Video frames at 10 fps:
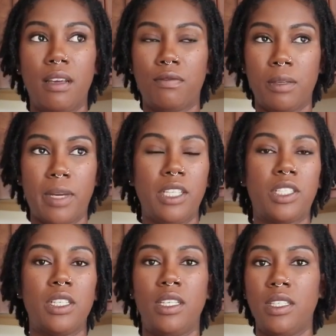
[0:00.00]

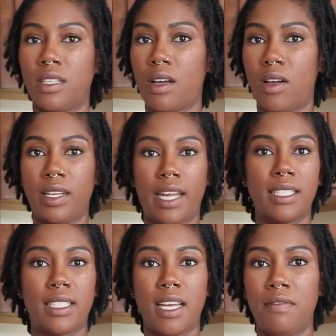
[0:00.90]
inflammation and all of
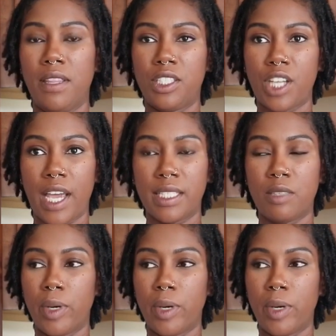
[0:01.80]
that stuff in the chest.